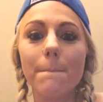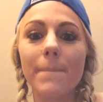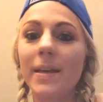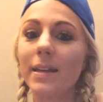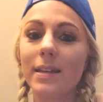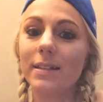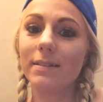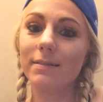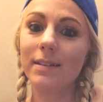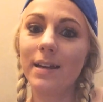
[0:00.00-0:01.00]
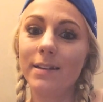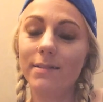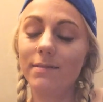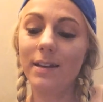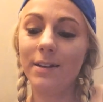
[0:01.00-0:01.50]
Like I
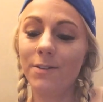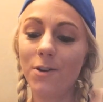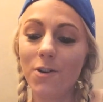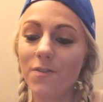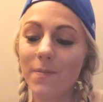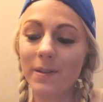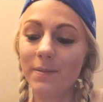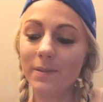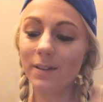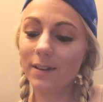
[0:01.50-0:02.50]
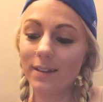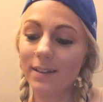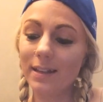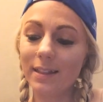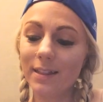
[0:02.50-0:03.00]
don't know if I'm going to look
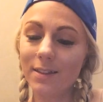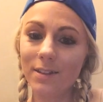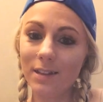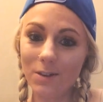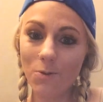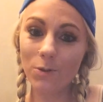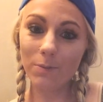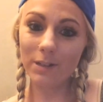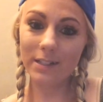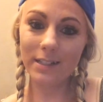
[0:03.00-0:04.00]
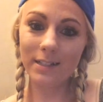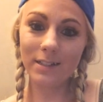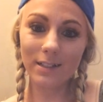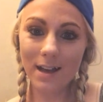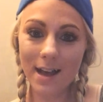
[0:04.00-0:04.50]
like the old person
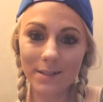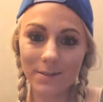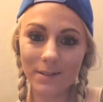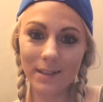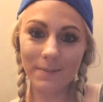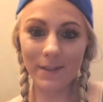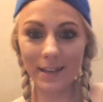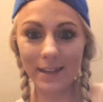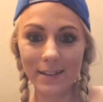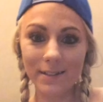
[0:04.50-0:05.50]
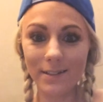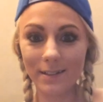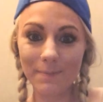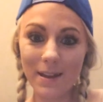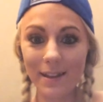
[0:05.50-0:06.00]
in the class with like my kids
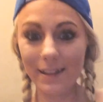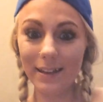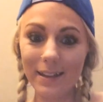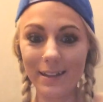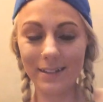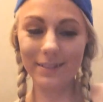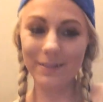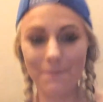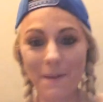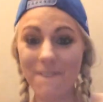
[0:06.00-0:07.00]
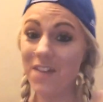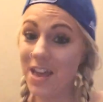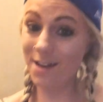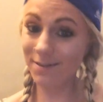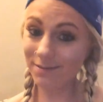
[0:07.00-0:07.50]
and my my
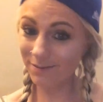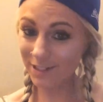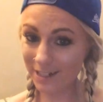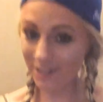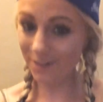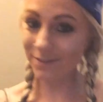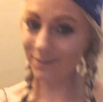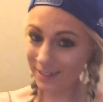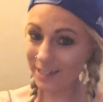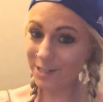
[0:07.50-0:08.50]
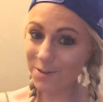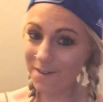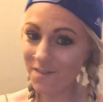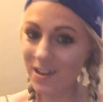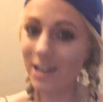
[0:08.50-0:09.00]
van, which I do. I do
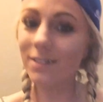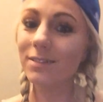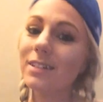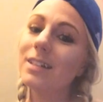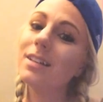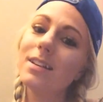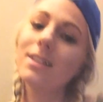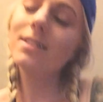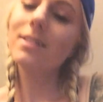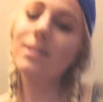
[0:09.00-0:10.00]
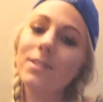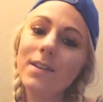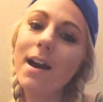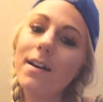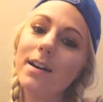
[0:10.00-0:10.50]
have a van. So
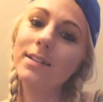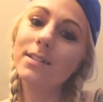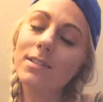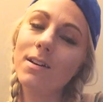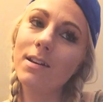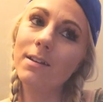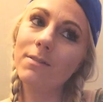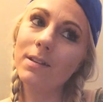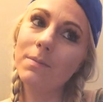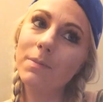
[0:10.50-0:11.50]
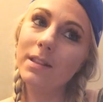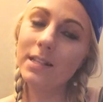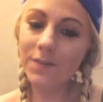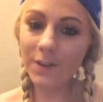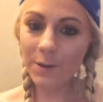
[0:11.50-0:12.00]
yeah, I just thought I would put
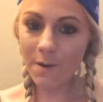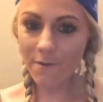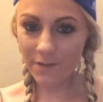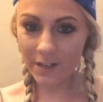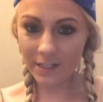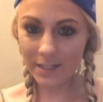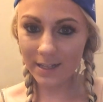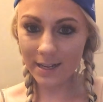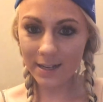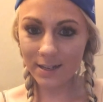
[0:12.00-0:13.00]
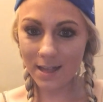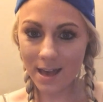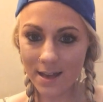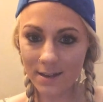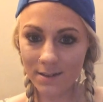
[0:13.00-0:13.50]
this video out first, and
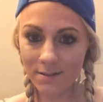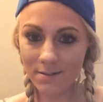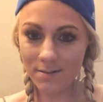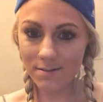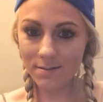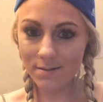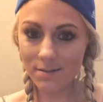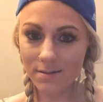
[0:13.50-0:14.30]
then